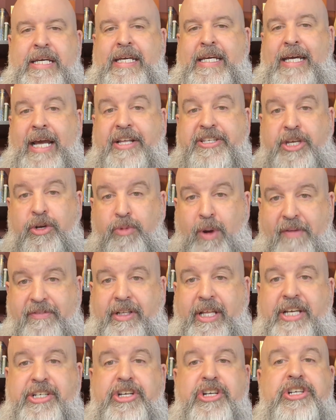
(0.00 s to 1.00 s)
It's in
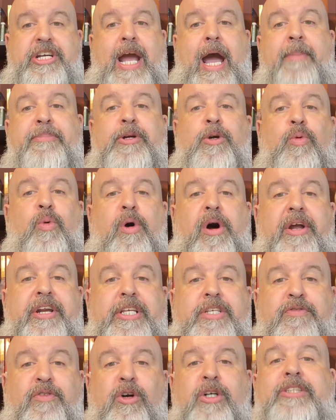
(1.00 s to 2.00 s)
Revelation chapter one.
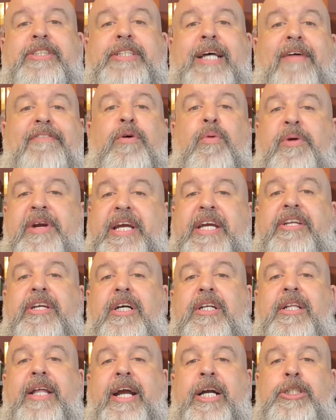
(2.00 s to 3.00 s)
It's verse seven where he
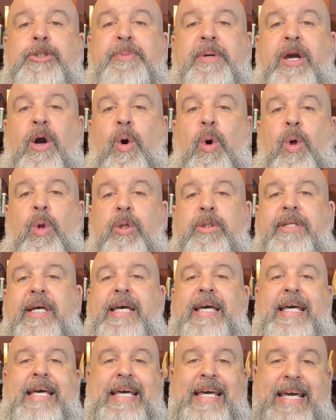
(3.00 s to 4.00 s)
declares, "Behold,
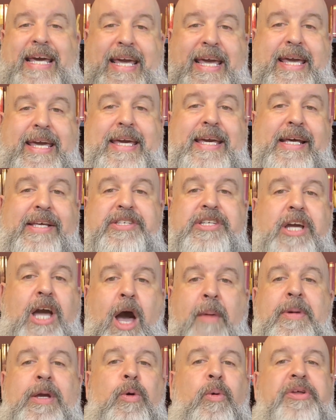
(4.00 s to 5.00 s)
he is
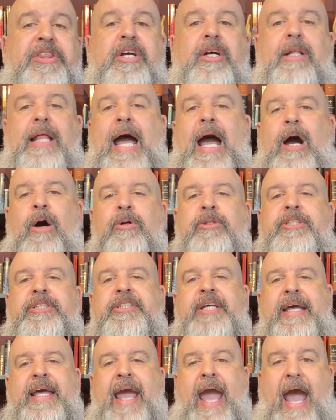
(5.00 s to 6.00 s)
coming with clouds,
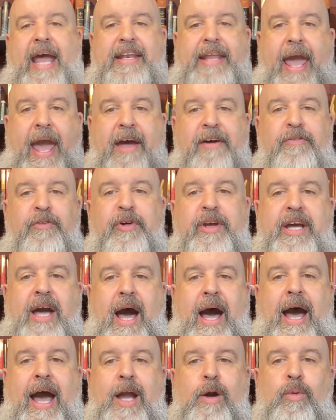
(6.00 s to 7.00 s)
and every
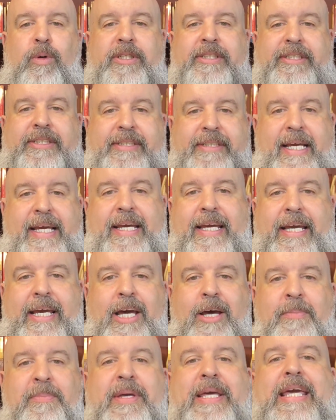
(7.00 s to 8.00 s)
eye will see
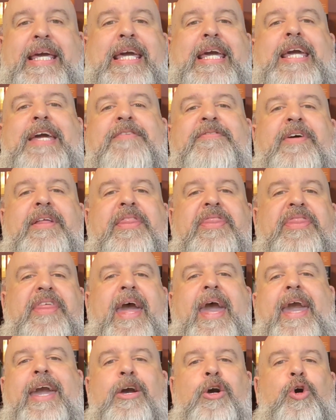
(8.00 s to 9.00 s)
him, even
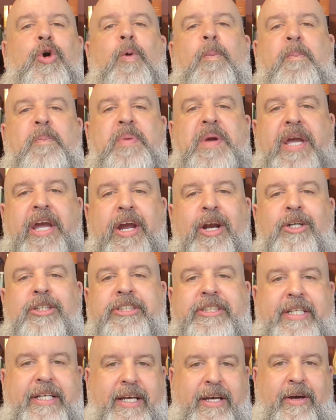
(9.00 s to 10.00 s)
they who
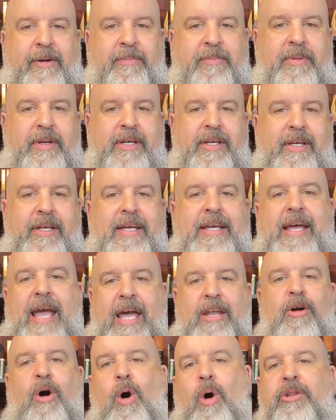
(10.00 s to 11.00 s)
pierced him.
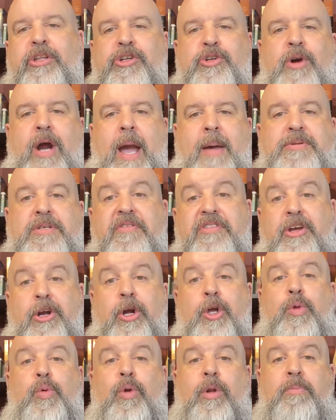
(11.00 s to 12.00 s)
And all the tribes of the
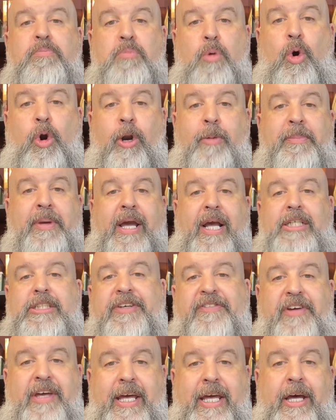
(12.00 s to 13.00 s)
earth will mourn because
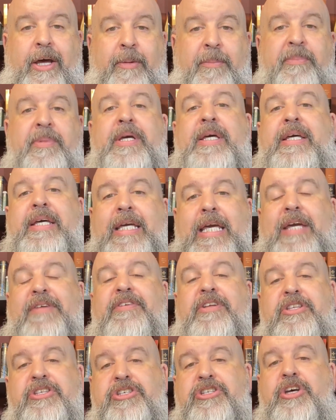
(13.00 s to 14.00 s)
of him.
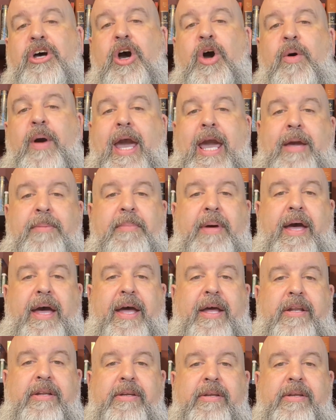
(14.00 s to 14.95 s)
Even so, amen."